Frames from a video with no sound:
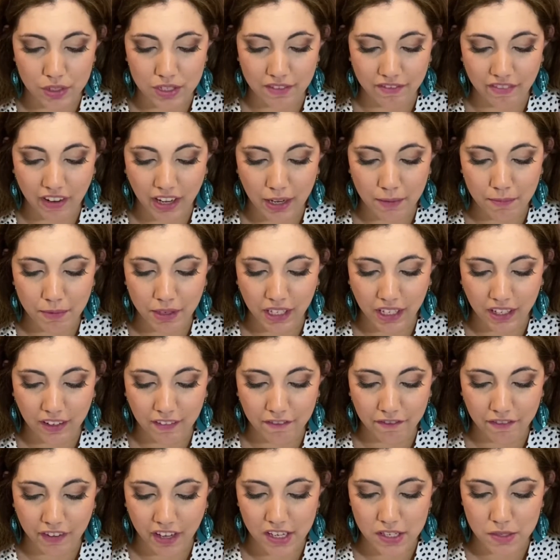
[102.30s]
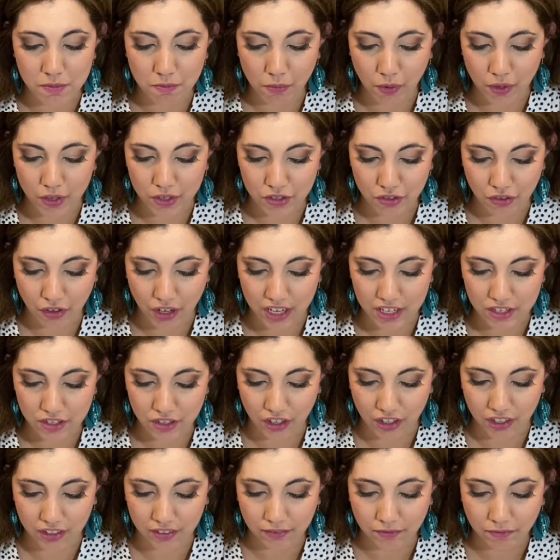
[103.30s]
Vitamin E Face
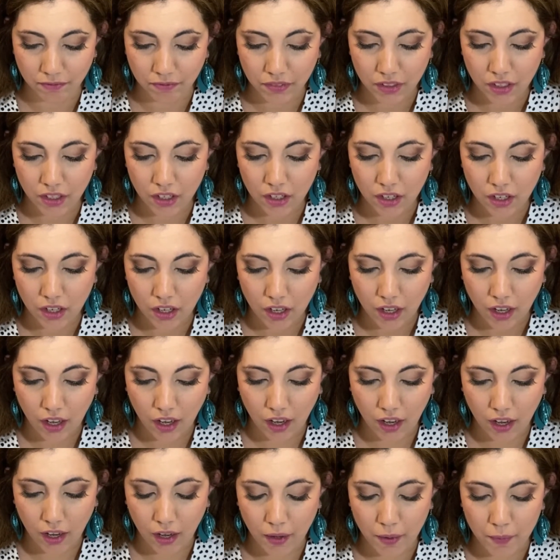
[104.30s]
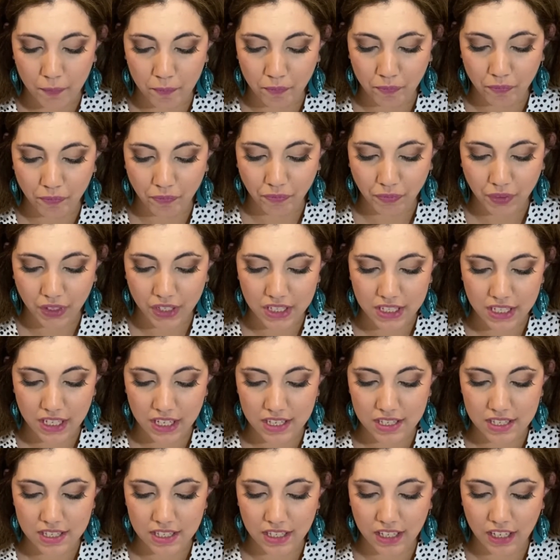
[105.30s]
Moisturizer.
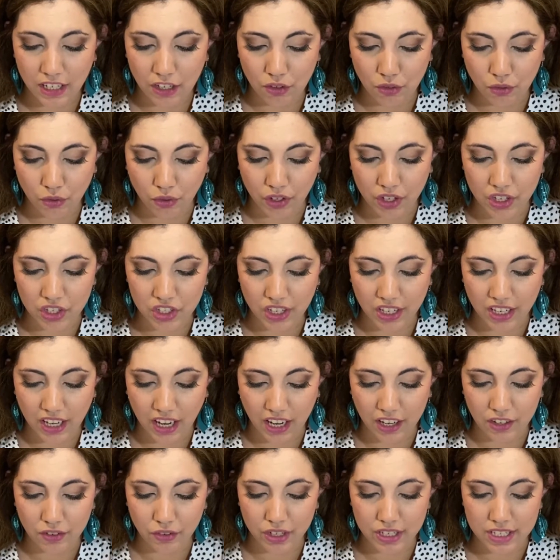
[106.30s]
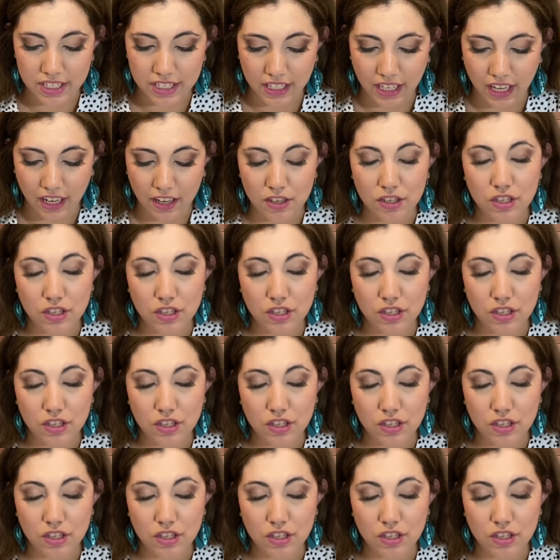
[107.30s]
Intensely nourish and hydrate skin.